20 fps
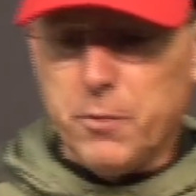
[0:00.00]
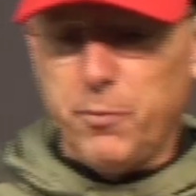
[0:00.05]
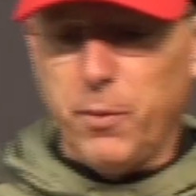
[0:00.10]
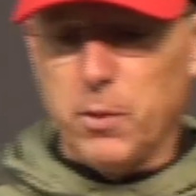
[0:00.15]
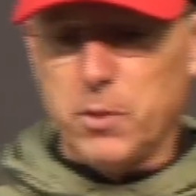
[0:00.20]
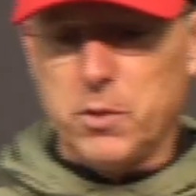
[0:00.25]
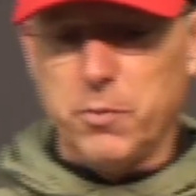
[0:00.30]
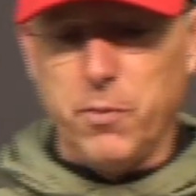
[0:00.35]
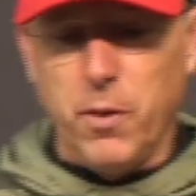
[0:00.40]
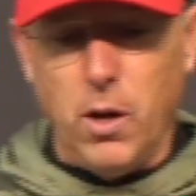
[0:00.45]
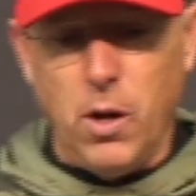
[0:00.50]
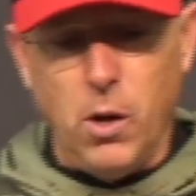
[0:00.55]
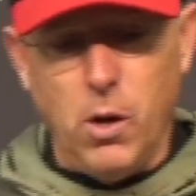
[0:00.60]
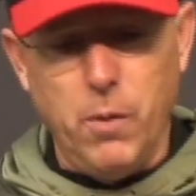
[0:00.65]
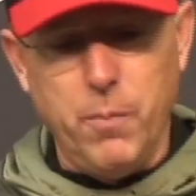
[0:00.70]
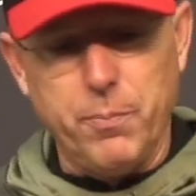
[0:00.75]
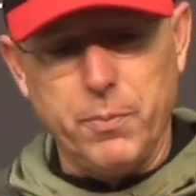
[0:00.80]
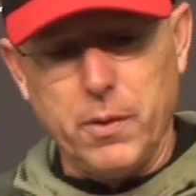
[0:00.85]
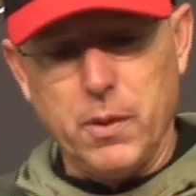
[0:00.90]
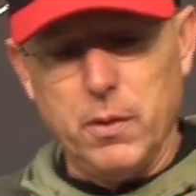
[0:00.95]
first of
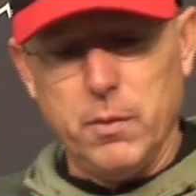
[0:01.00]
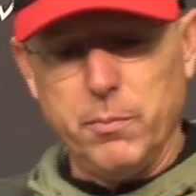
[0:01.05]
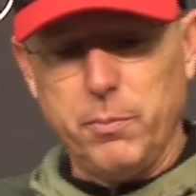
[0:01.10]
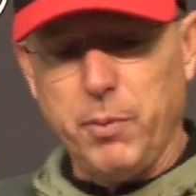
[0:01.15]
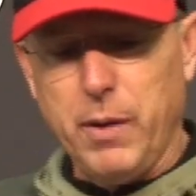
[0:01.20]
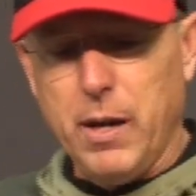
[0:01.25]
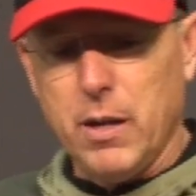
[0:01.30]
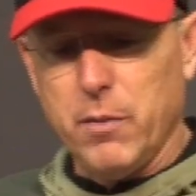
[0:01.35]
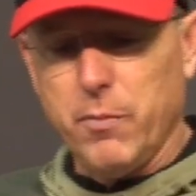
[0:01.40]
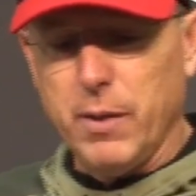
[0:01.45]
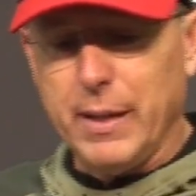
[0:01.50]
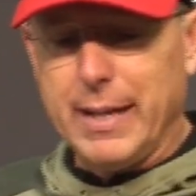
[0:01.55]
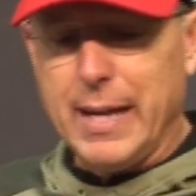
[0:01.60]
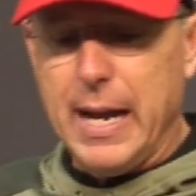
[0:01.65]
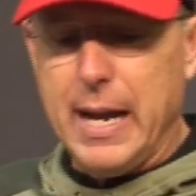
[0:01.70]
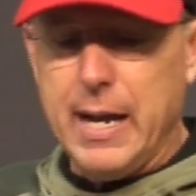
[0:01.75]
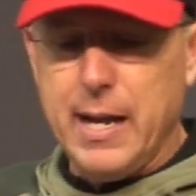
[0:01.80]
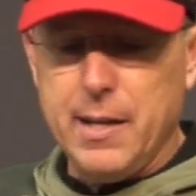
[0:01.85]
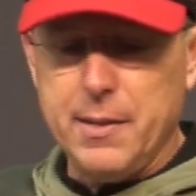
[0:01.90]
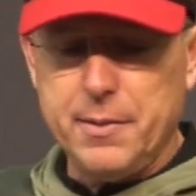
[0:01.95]
all, proud of our
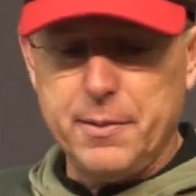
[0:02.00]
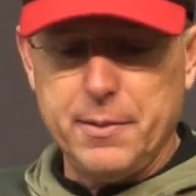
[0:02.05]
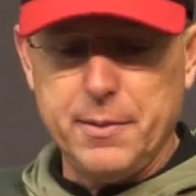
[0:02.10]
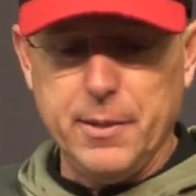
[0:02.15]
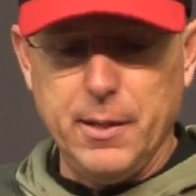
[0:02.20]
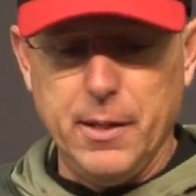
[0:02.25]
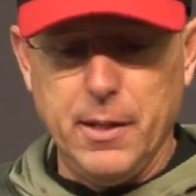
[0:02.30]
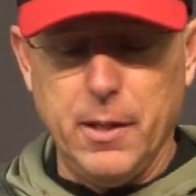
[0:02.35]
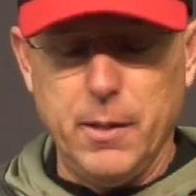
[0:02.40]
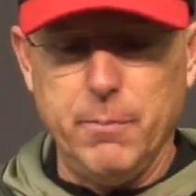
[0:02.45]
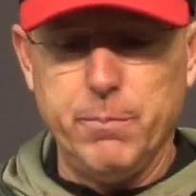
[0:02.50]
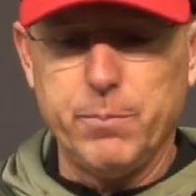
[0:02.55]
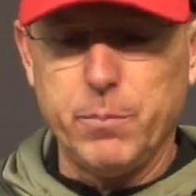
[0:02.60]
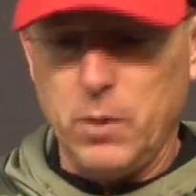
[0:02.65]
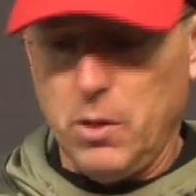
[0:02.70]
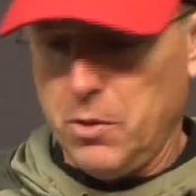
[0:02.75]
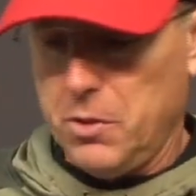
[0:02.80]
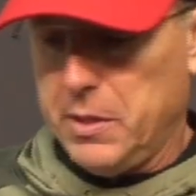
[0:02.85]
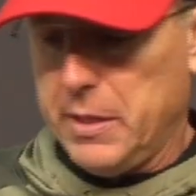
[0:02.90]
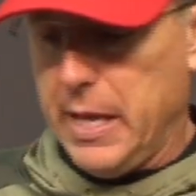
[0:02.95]
guys, our
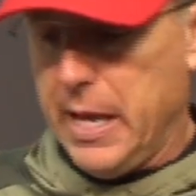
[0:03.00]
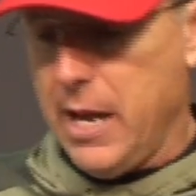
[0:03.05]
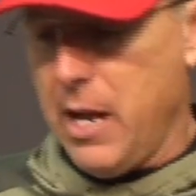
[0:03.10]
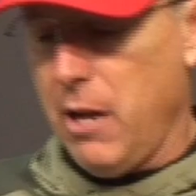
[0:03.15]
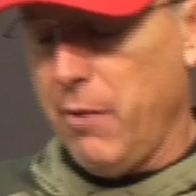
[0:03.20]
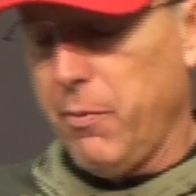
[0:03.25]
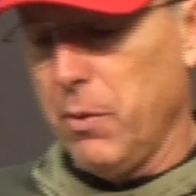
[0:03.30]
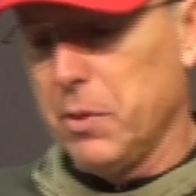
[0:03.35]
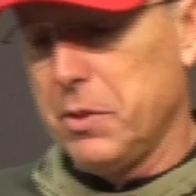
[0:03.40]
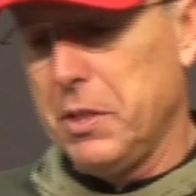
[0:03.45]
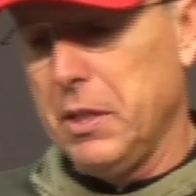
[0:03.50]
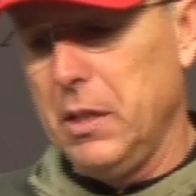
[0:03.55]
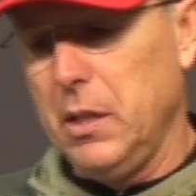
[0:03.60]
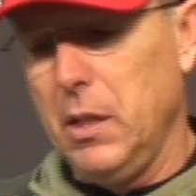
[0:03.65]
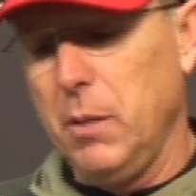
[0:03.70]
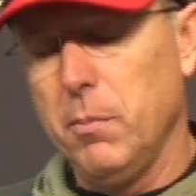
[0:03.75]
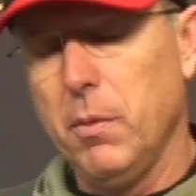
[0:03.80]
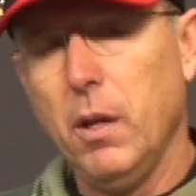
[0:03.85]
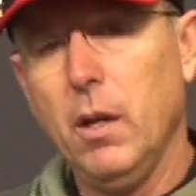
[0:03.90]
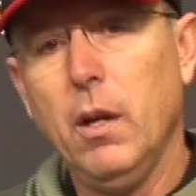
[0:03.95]
staff, our
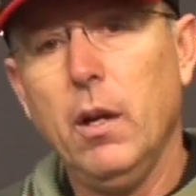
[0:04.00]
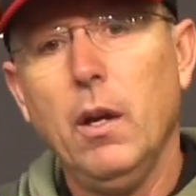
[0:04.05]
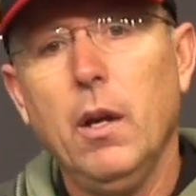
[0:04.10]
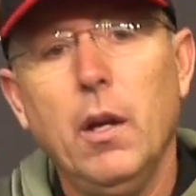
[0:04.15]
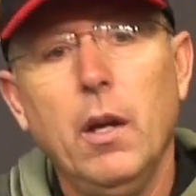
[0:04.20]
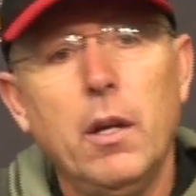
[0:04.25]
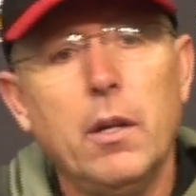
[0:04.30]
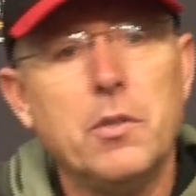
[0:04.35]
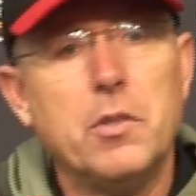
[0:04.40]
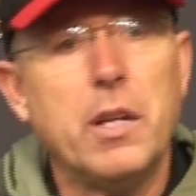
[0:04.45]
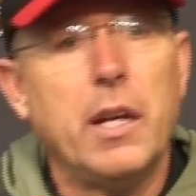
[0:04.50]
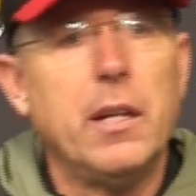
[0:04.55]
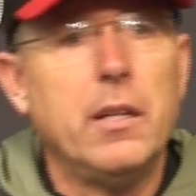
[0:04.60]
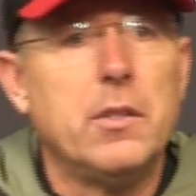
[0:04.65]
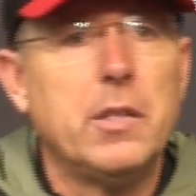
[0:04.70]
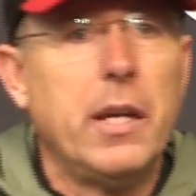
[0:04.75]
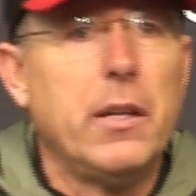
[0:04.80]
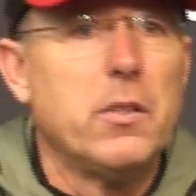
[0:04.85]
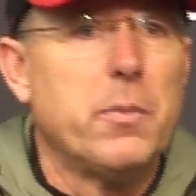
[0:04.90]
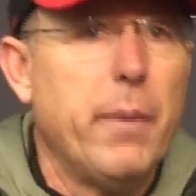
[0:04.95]
team.
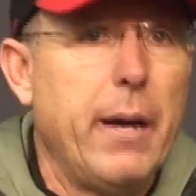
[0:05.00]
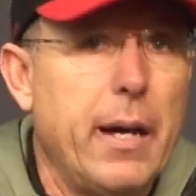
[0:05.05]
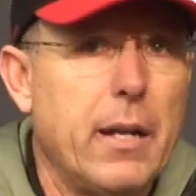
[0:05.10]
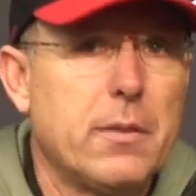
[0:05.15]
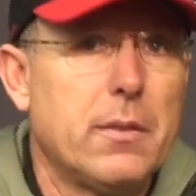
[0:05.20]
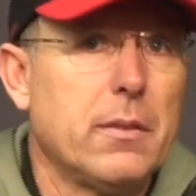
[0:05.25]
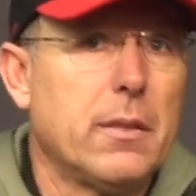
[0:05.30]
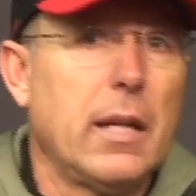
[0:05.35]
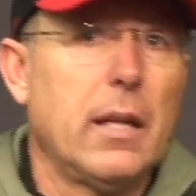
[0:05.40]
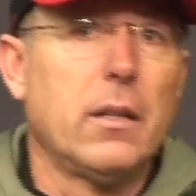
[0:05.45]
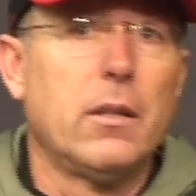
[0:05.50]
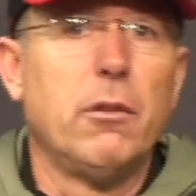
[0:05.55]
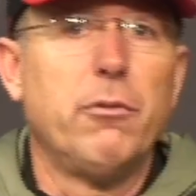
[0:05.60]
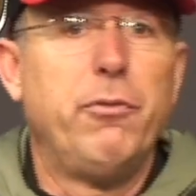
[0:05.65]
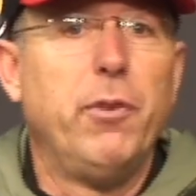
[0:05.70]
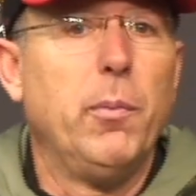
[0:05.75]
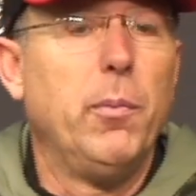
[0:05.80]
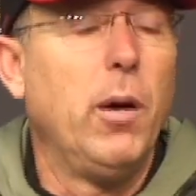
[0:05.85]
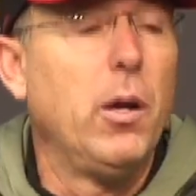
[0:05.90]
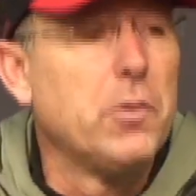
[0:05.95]
James Madison's got a good
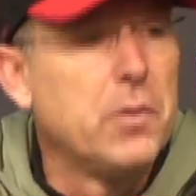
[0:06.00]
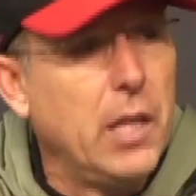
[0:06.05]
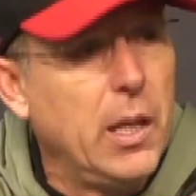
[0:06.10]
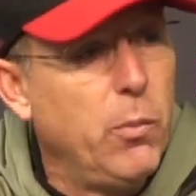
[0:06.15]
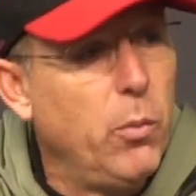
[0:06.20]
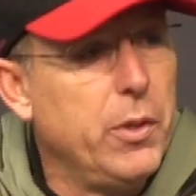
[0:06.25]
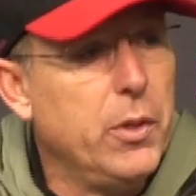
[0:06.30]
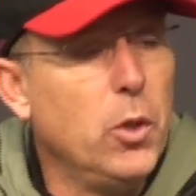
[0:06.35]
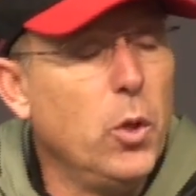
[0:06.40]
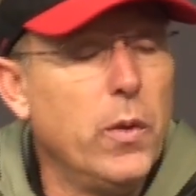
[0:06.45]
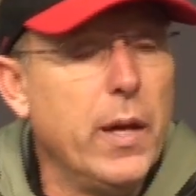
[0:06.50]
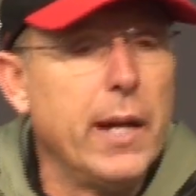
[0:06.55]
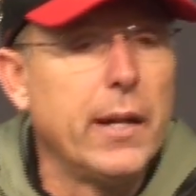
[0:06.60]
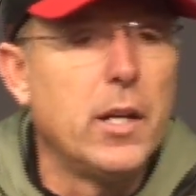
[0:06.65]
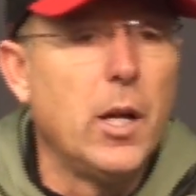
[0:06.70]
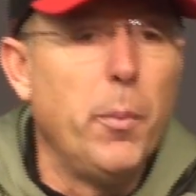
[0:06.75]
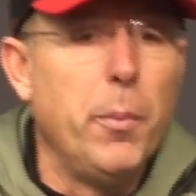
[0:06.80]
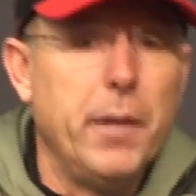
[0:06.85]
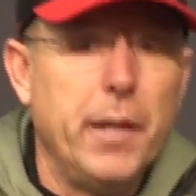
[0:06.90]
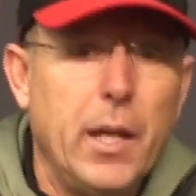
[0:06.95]
football team. We knew that
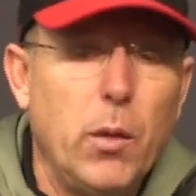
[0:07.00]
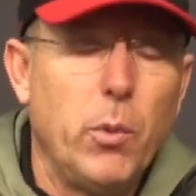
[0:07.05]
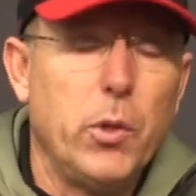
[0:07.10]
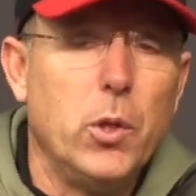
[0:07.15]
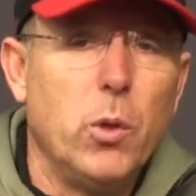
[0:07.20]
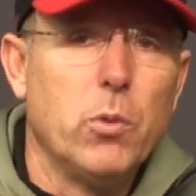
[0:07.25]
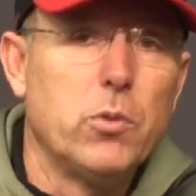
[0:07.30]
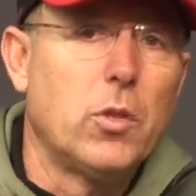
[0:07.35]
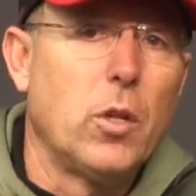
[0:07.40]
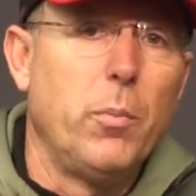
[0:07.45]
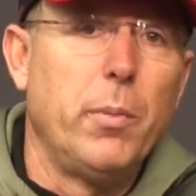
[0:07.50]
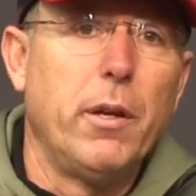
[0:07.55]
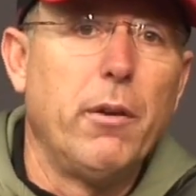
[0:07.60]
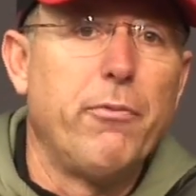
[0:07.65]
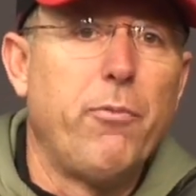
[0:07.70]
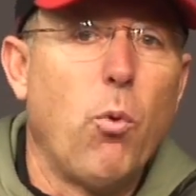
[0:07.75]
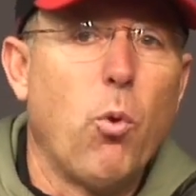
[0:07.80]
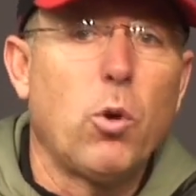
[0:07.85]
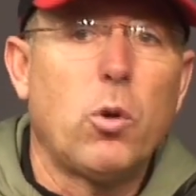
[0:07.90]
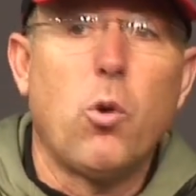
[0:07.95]
coming in. We knew it was going to be a
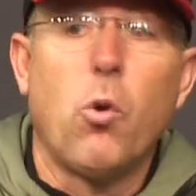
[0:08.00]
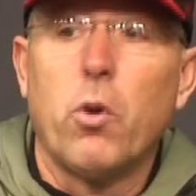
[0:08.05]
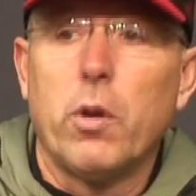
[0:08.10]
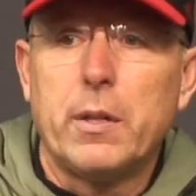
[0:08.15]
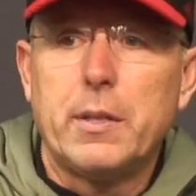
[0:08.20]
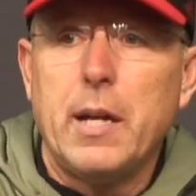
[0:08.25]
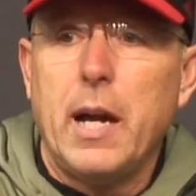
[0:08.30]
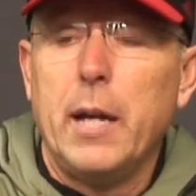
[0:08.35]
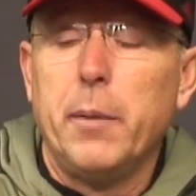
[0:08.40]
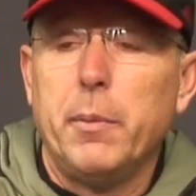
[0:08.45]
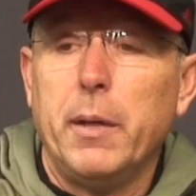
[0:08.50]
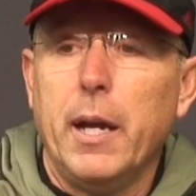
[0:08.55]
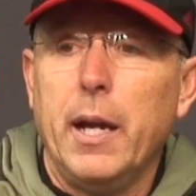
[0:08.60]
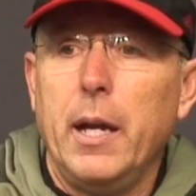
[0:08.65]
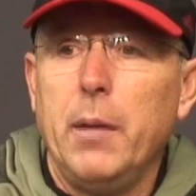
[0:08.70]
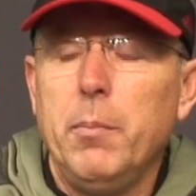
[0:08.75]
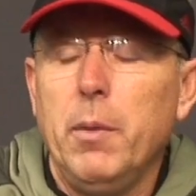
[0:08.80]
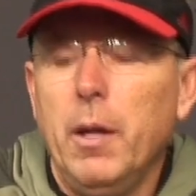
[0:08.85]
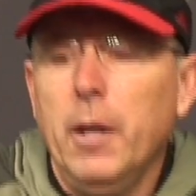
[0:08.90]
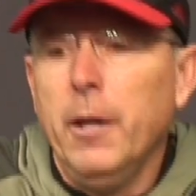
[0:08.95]
four-quarter type
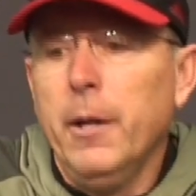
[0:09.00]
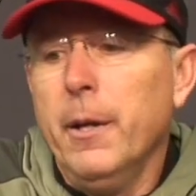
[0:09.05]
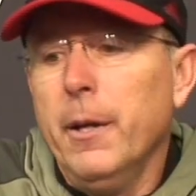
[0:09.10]
game.